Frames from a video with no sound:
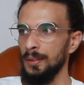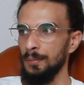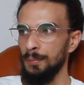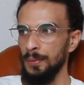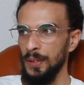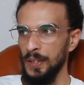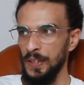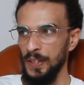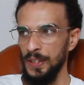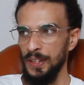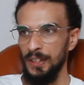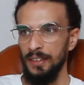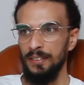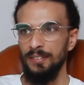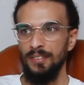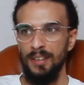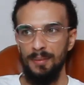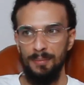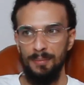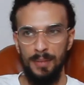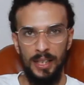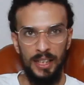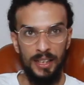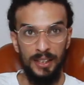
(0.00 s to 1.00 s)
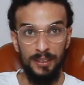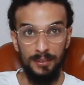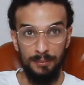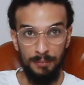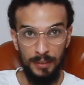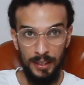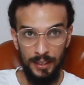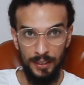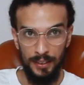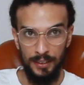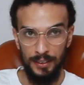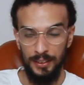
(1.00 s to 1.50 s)
the point familiar
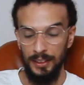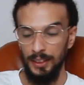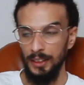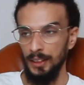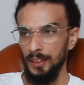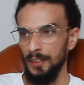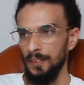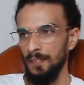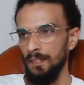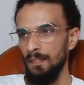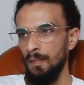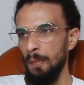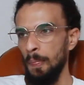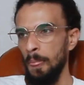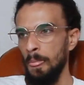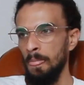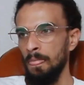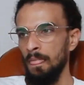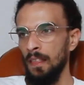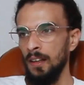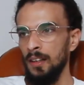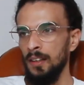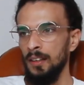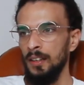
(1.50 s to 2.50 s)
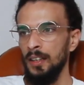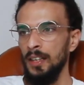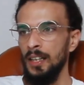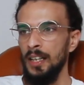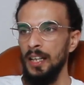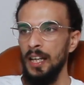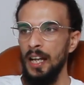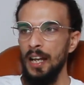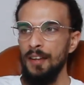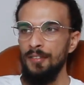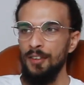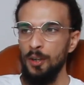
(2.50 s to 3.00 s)
methods.
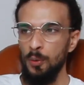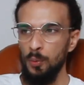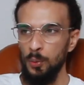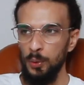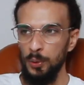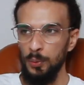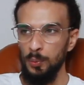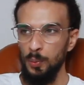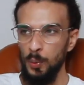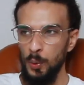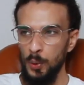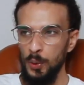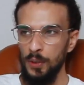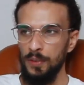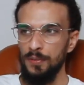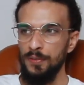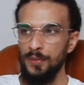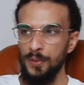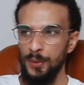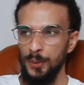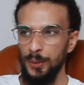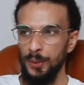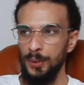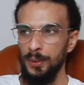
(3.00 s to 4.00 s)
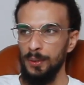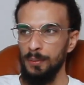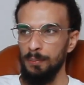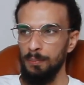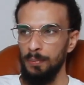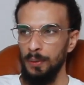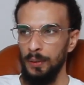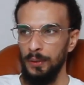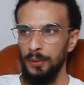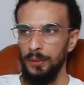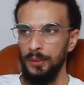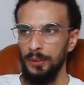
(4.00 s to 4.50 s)
If I would work further
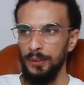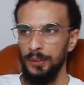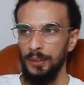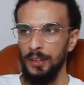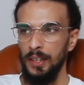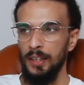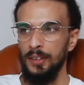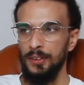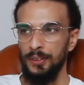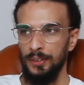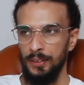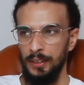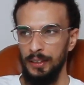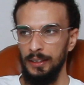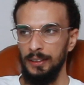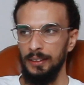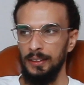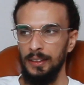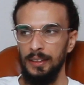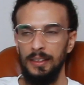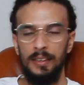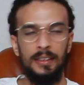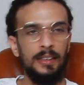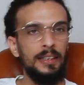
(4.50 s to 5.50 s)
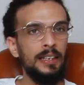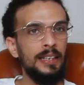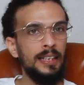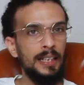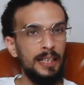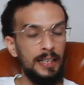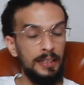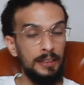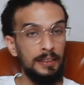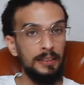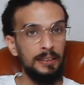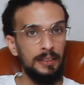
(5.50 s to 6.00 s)
both artistically
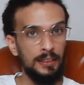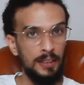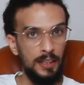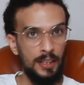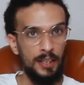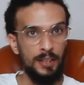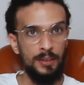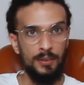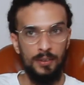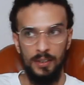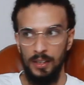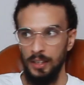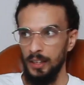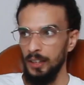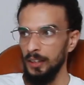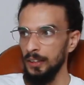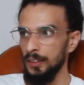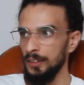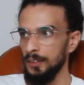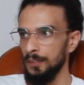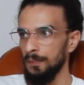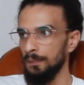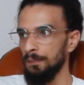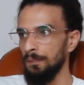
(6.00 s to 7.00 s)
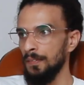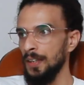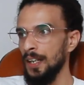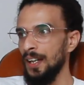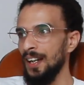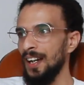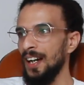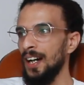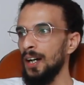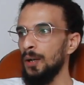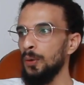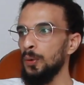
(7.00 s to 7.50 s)
and design wise,
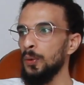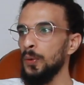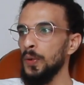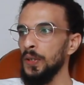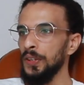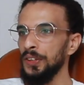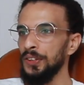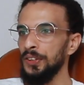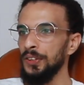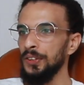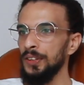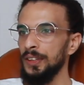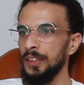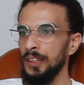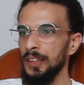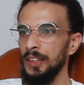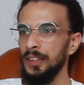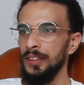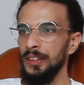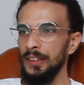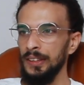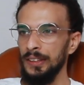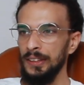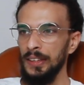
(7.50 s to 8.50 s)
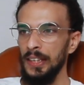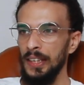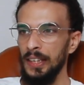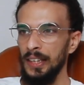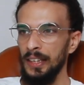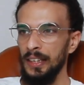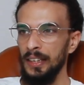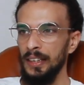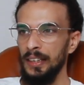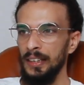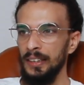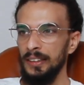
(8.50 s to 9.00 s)
I want to see these
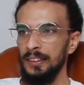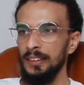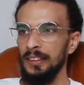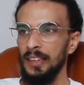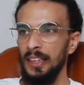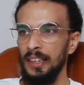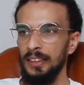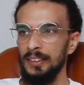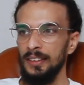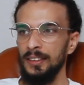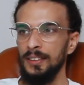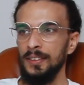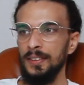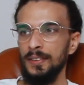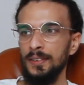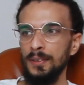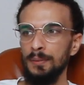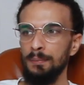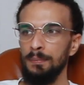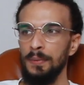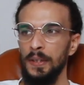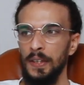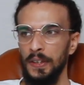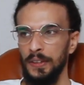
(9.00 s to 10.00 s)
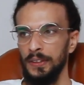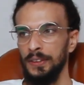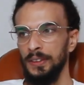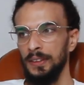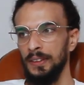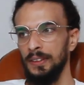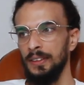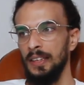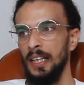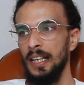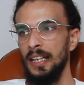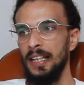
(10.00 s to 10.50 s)
guidelines as a toolbox
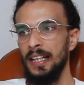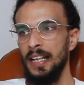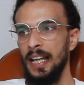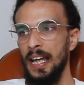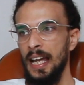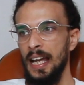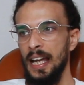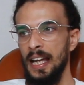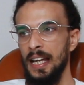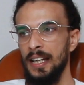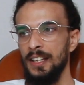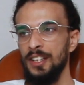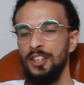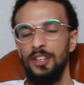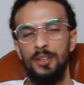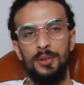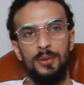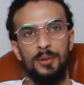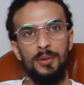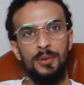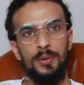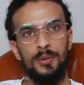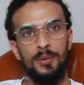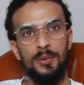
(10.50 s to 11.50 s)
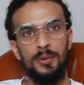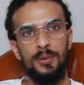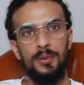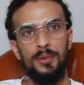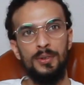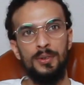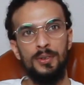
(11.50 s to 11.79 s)
that can you